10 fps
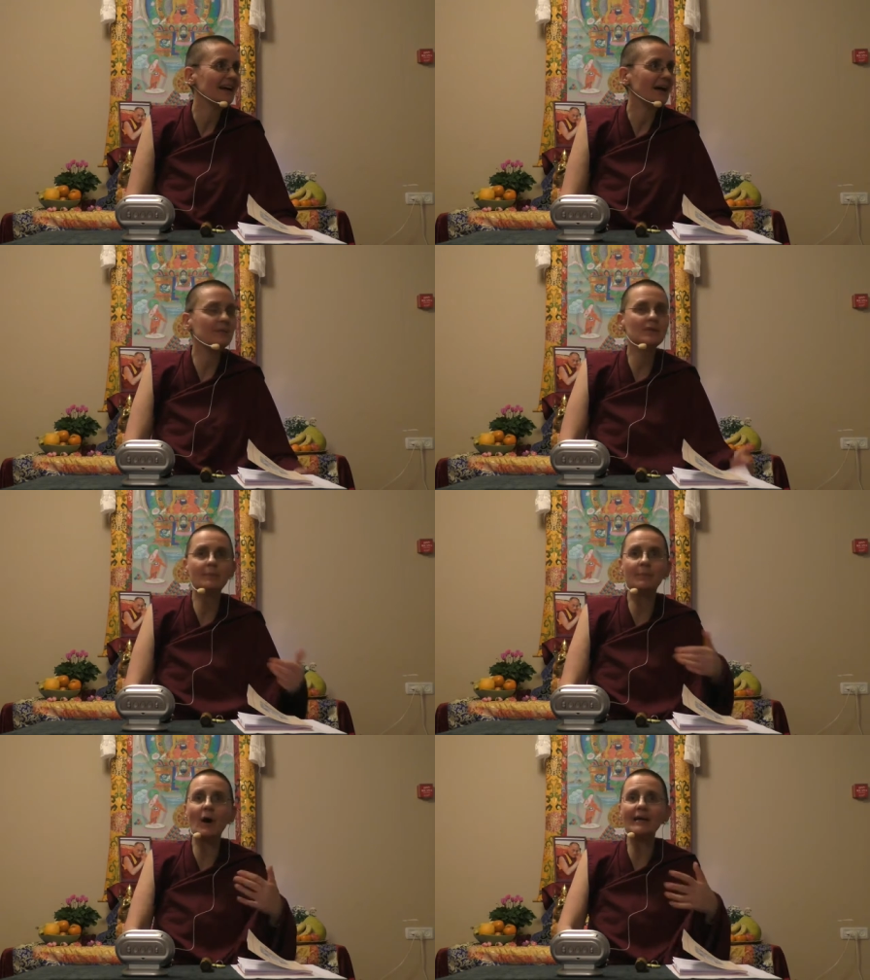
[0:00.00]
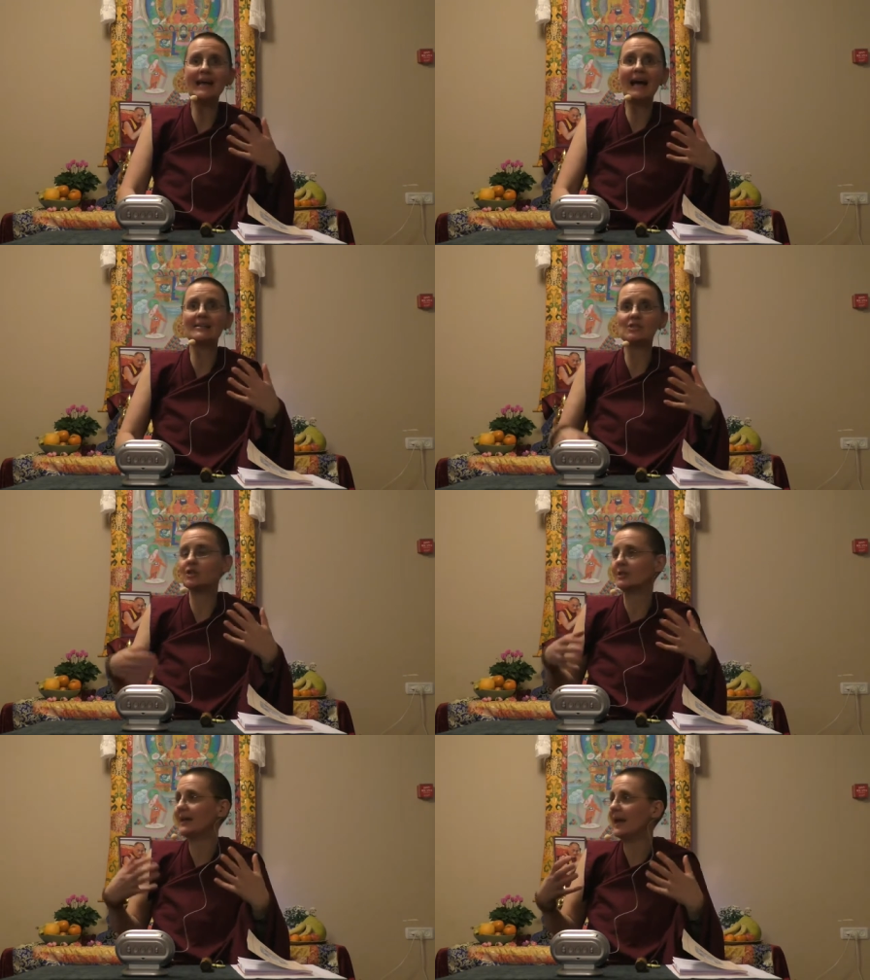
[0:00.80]
I mean, the body has
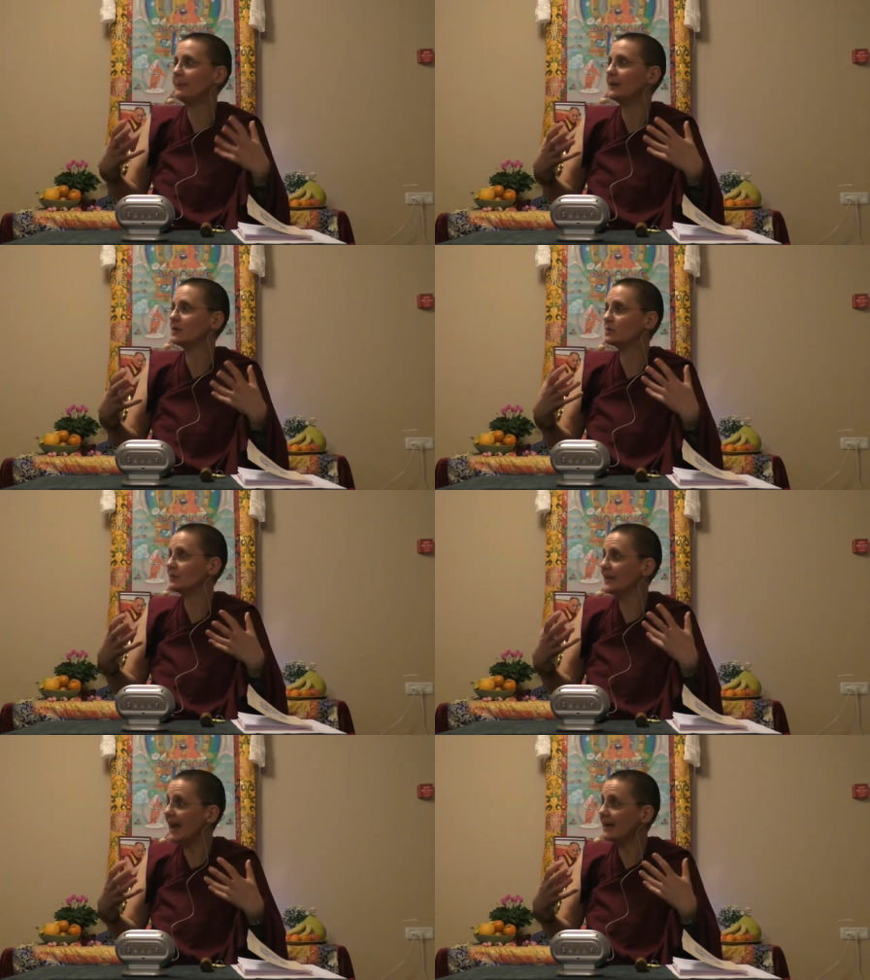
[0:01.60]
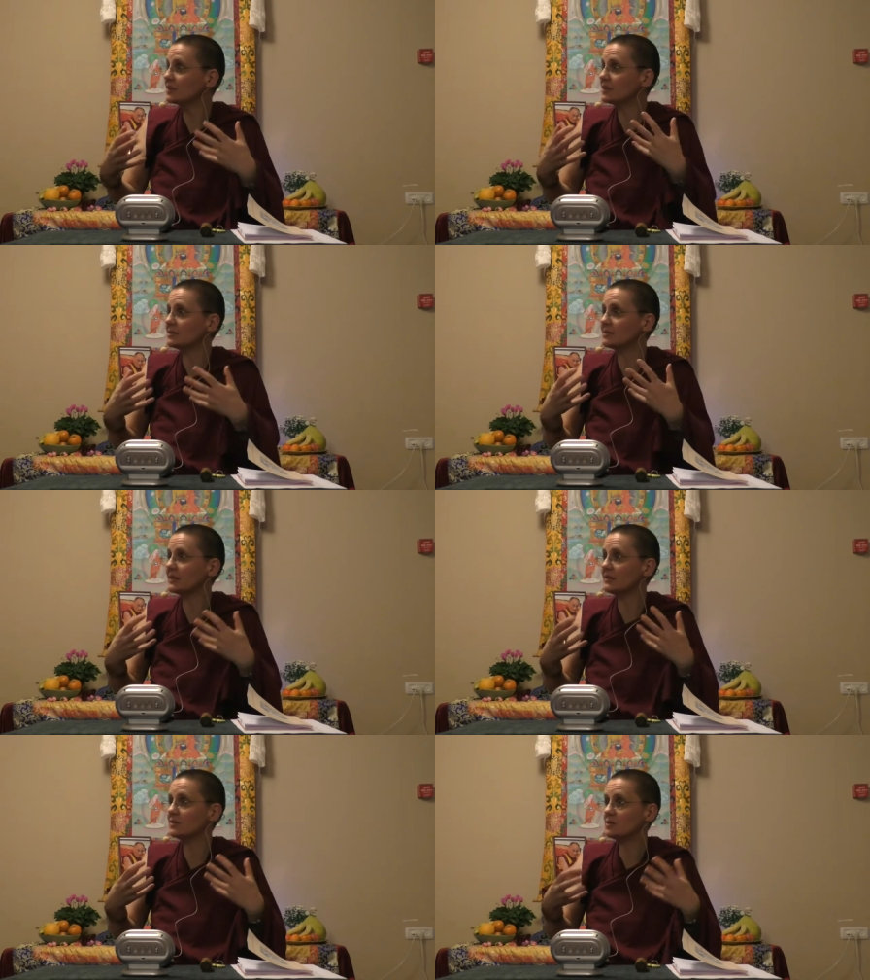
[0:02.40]
certain chemical reactions,
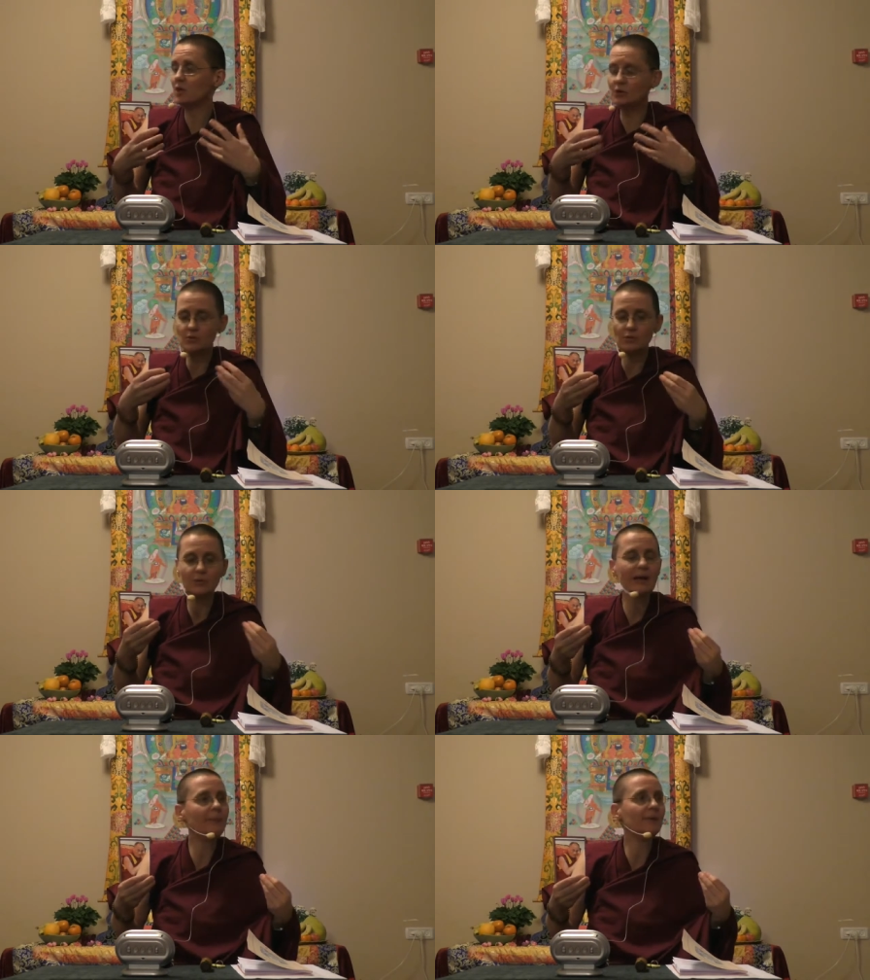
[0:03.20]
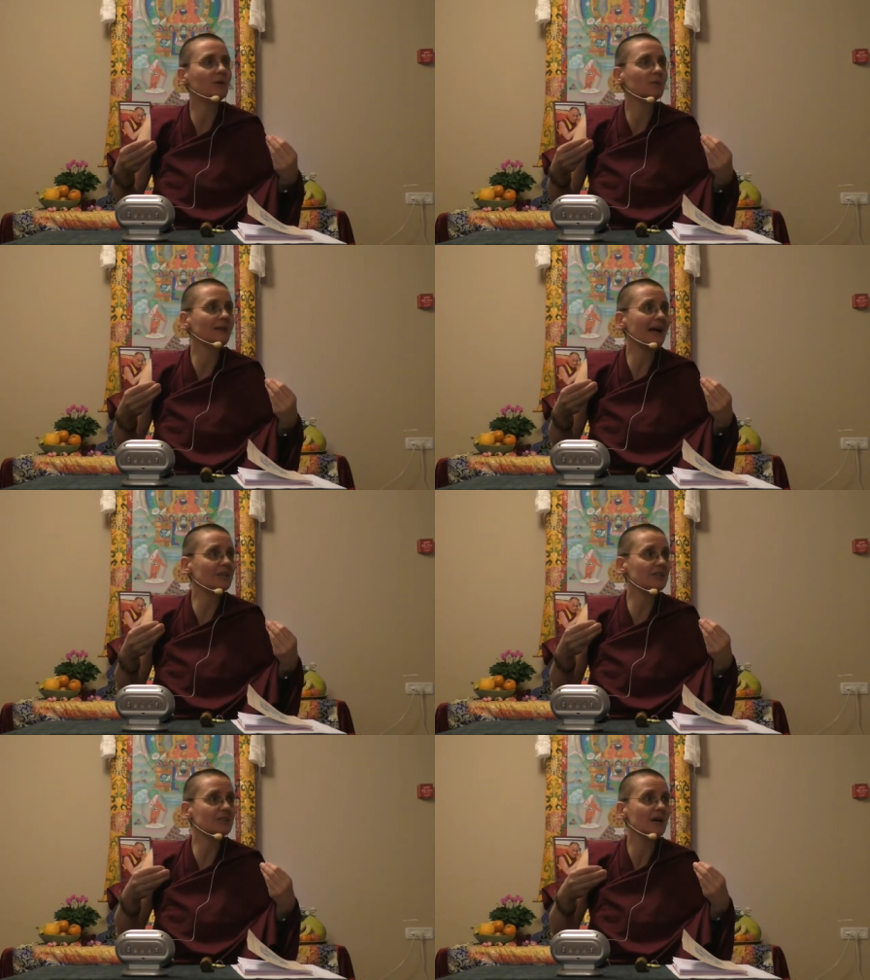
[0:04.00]
it, it goes through chemical
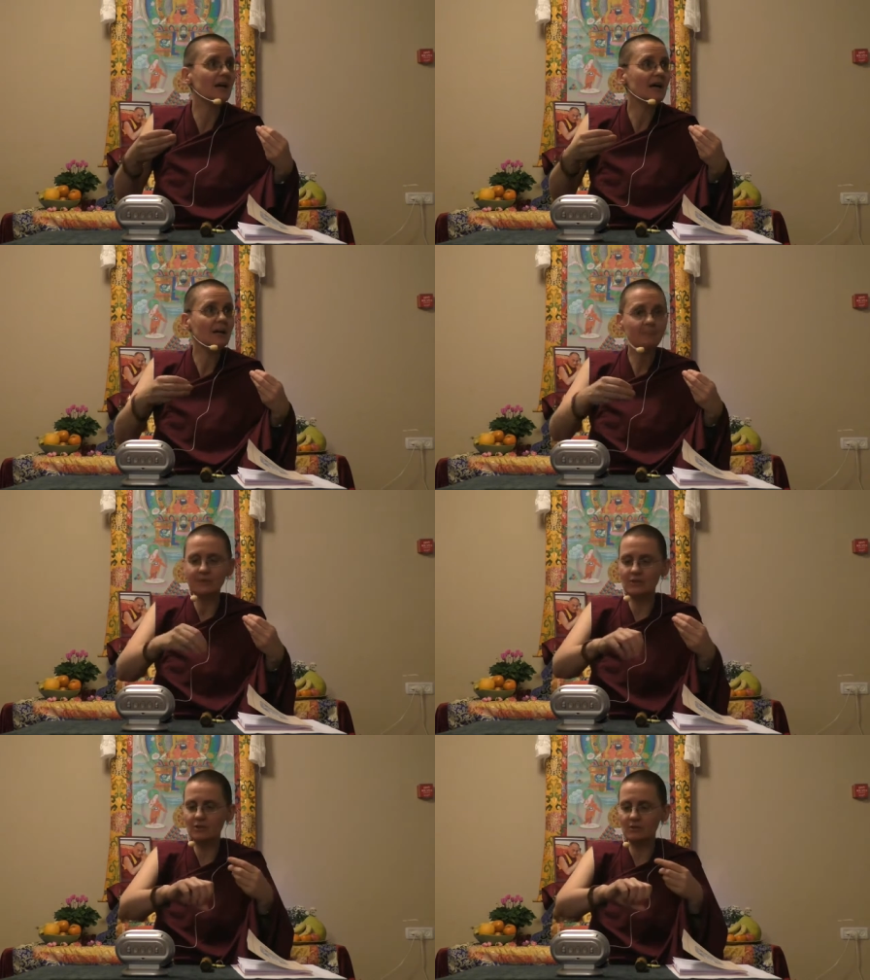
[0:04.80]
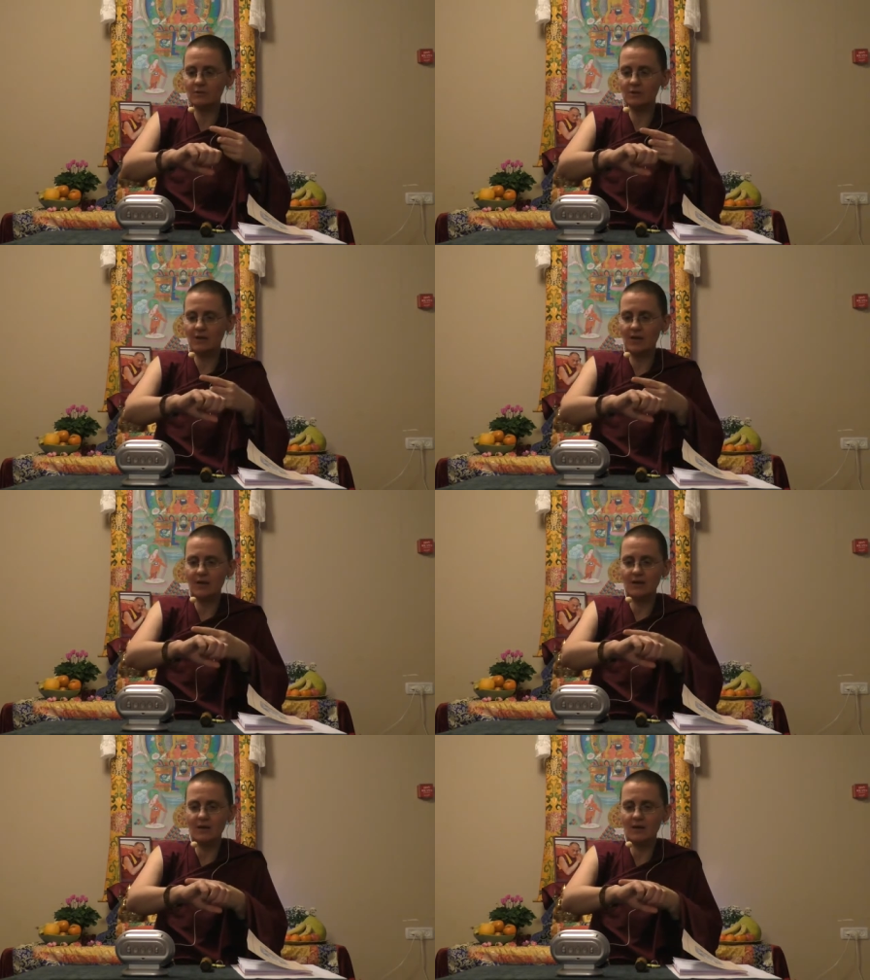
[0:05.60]
reactions, but
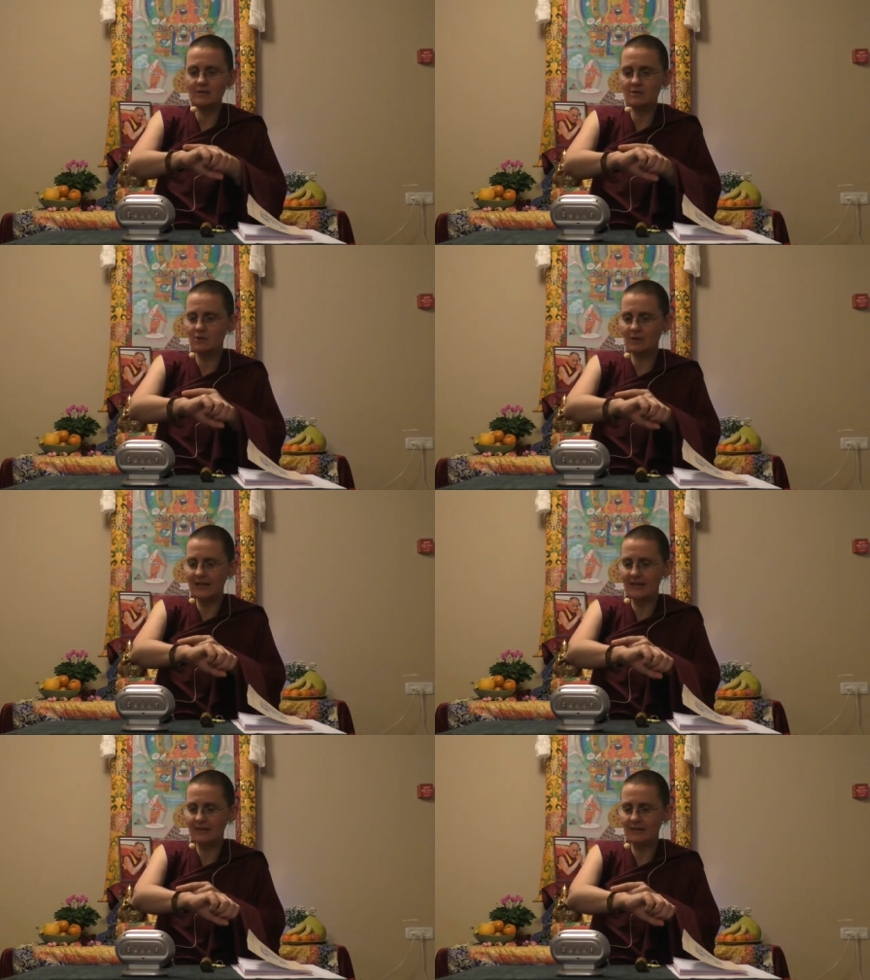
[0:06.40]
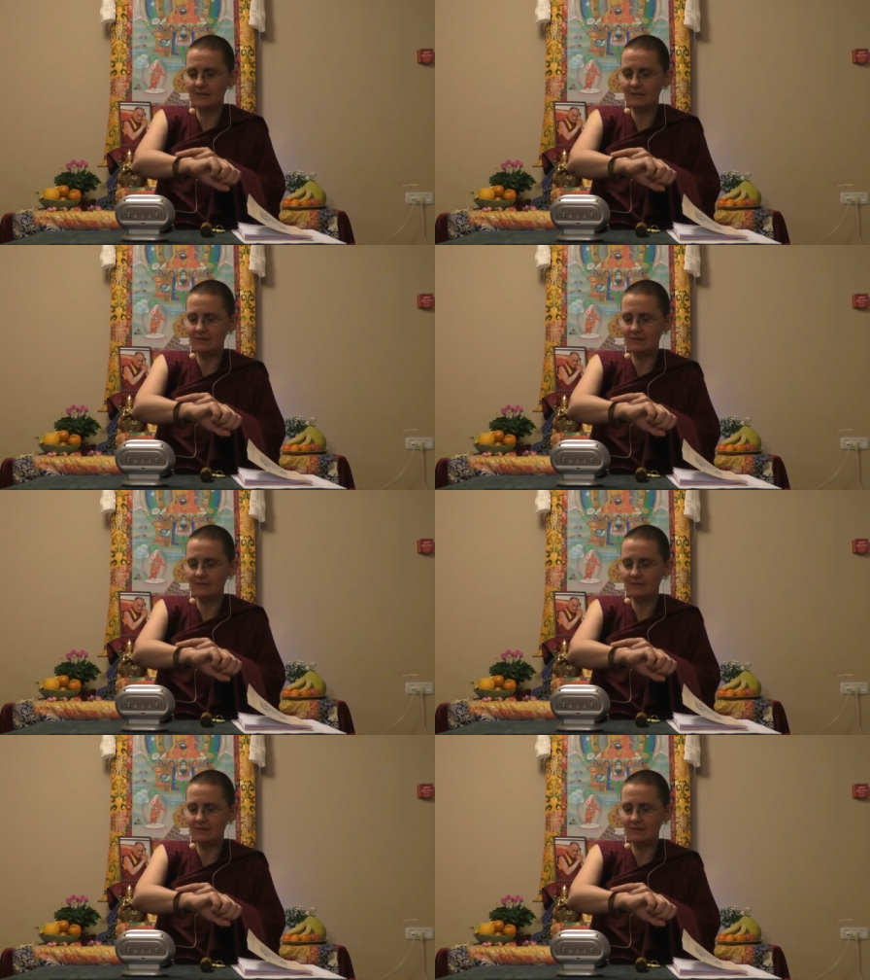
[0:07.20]
it's not like,